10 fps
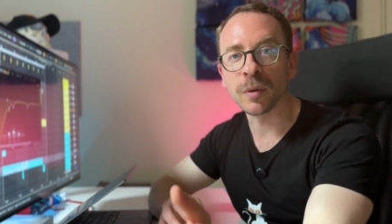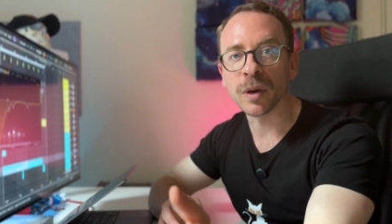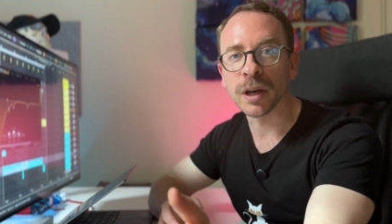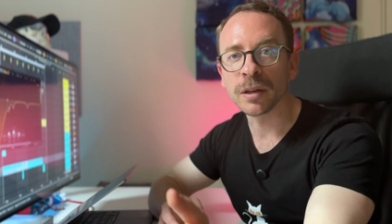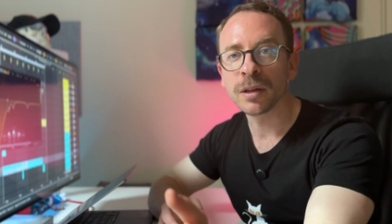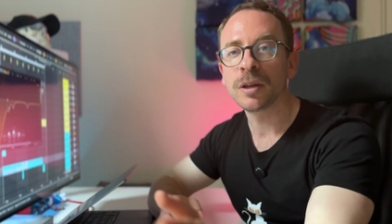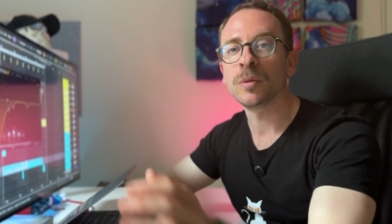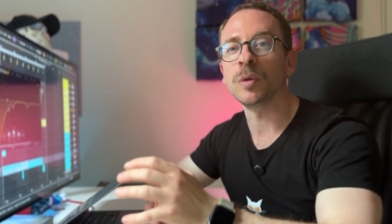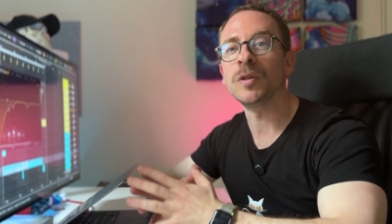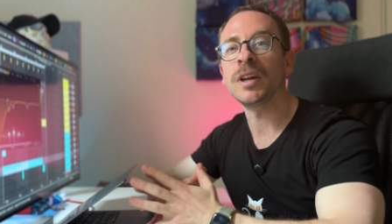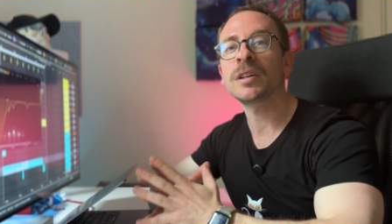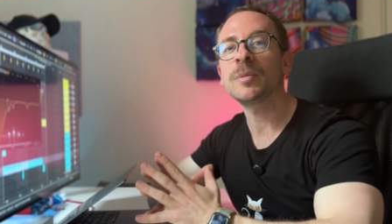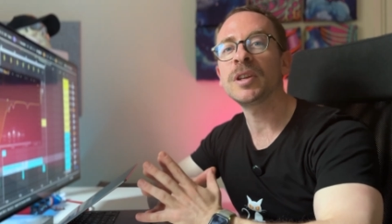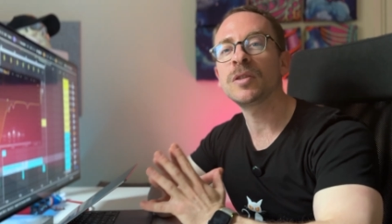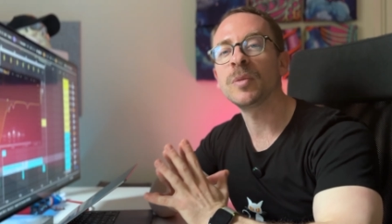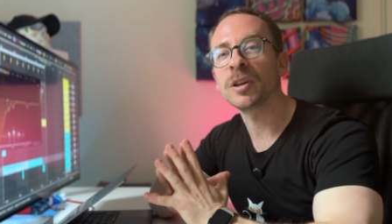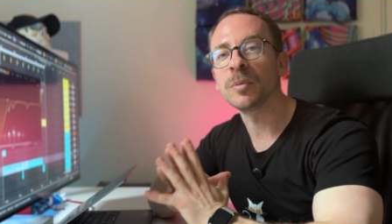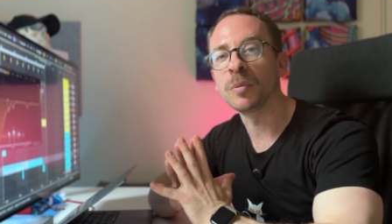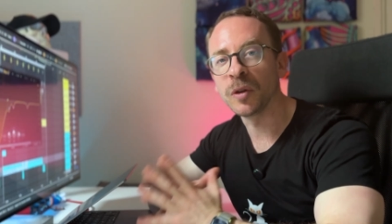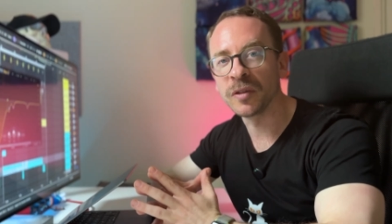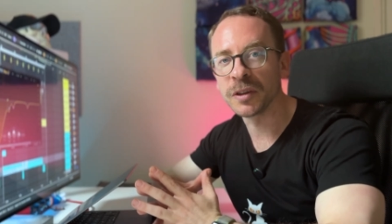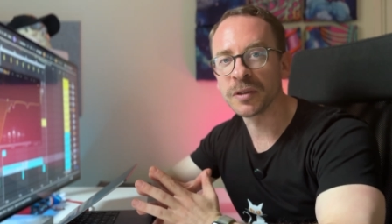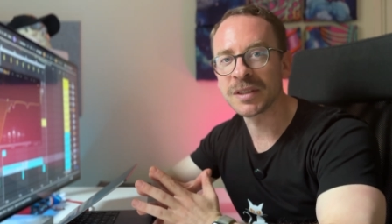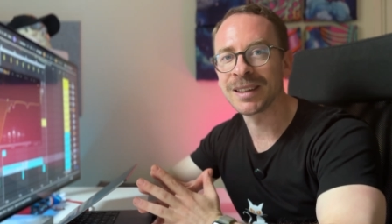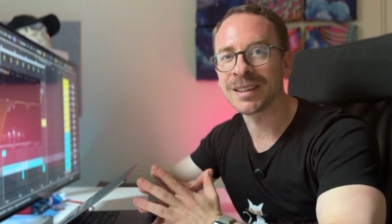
the way, would you like me to make more videos